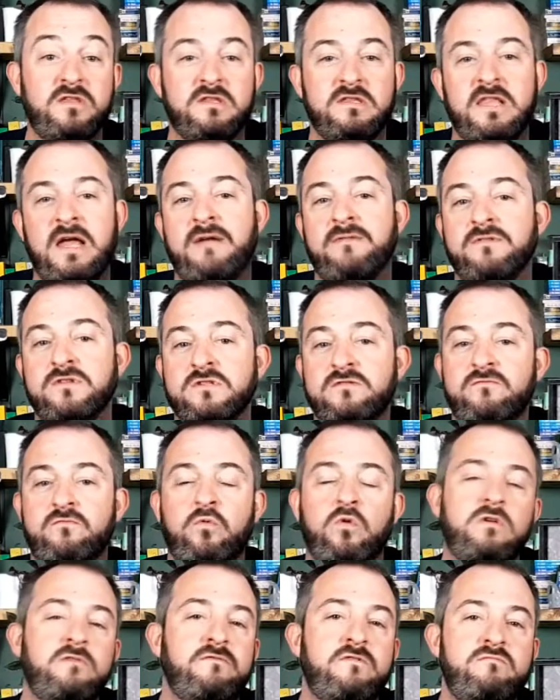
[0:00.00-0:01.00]
lands of
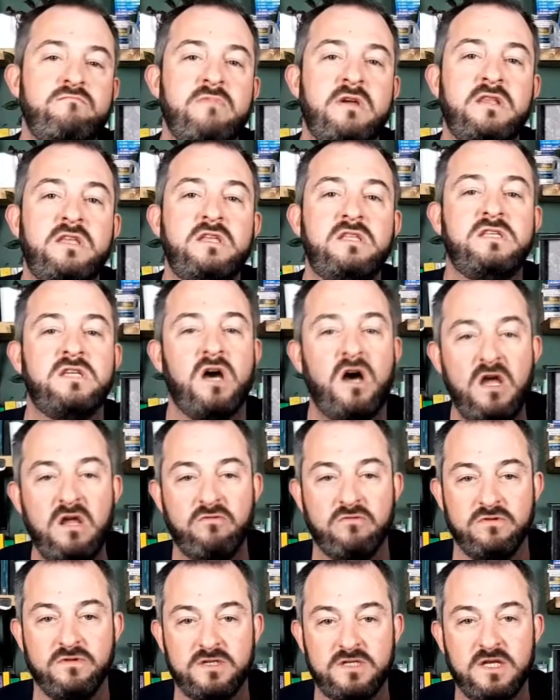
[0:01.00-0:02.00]
one of the many
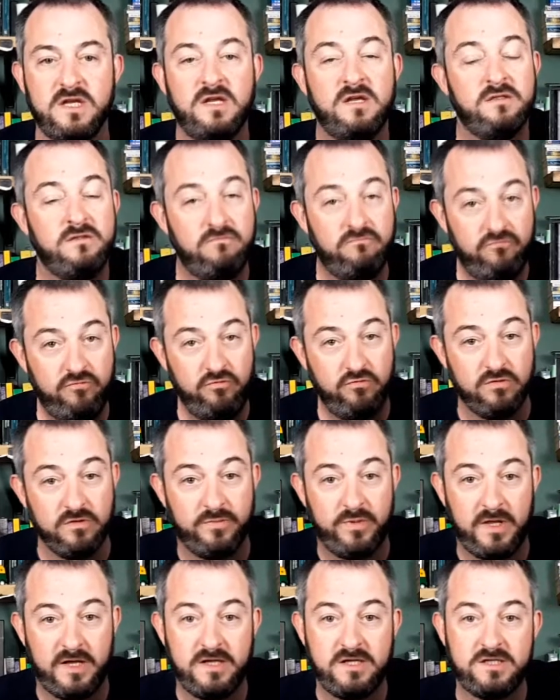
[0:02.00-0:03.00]
tyrants that rule the
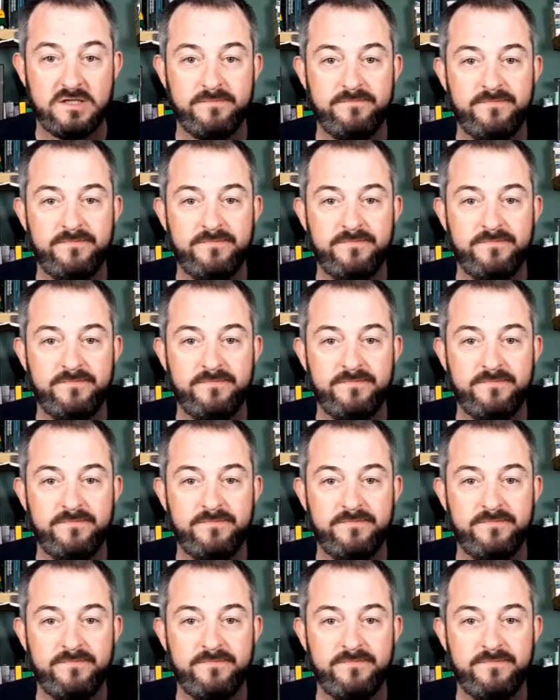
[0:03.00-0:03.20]
place.